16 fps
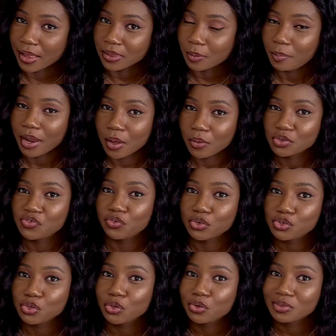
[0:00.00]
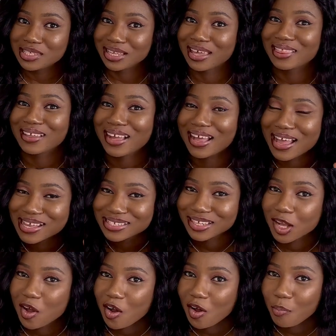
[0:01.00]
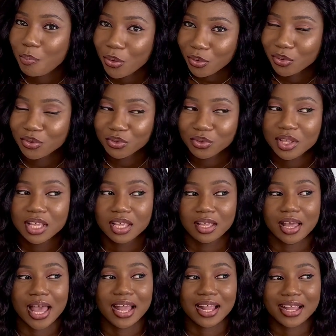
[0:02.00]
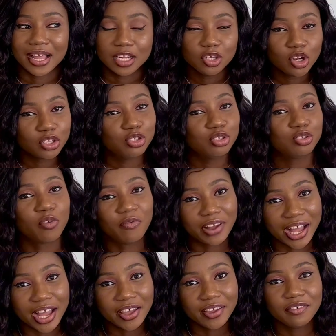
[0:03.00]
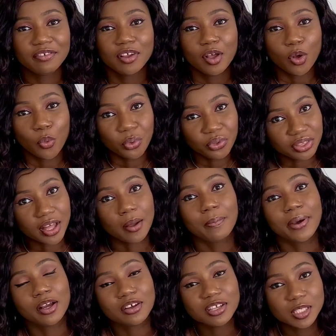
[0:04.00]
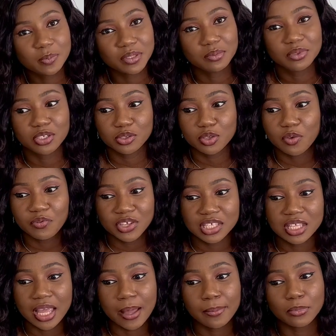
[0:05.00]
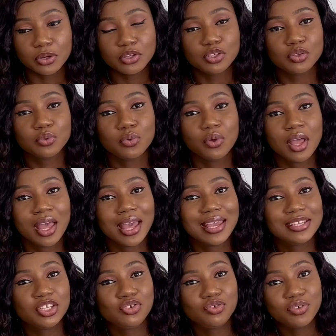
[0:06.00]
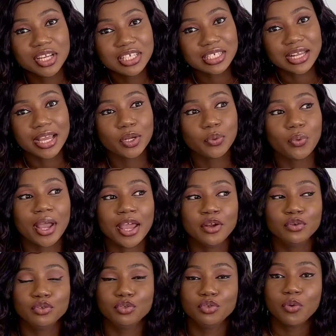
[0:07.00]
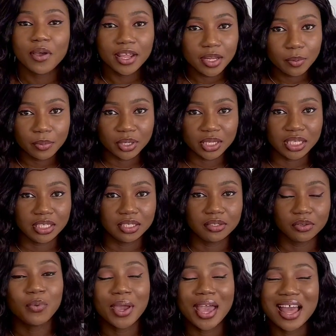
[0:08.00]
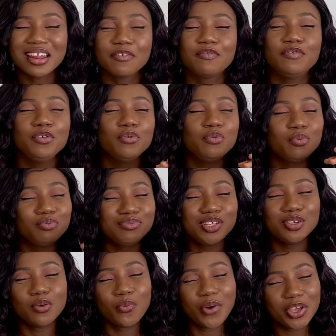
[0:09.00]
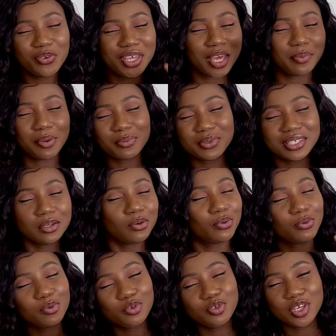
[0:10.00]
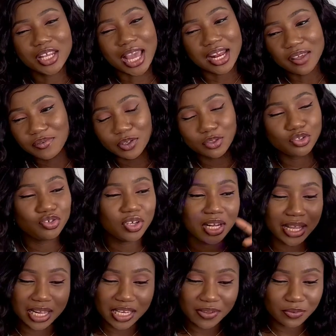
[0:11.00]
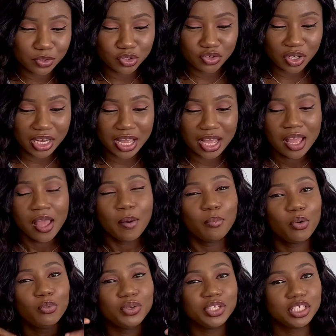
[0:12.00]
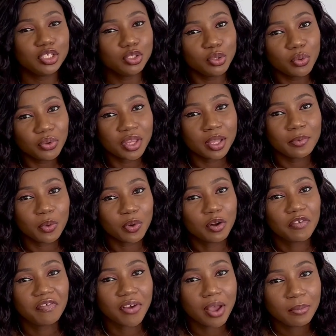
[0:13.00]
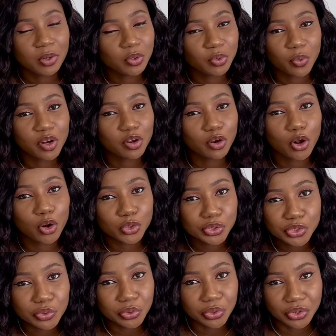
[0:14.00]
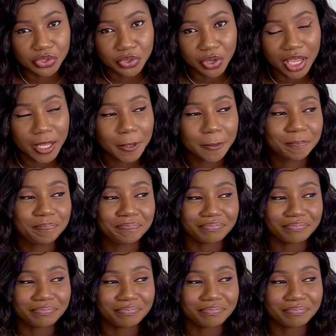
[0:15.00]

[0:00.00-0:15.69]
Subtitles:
The plan was for us to go together as a couple. I cannot survive without my husband, because obviously I'm going to a strange land where I don't know anybody. We had a few, when you hear people say, oh, I live in Australia, but we didn't know them. They were not family. They were not close to us, okay?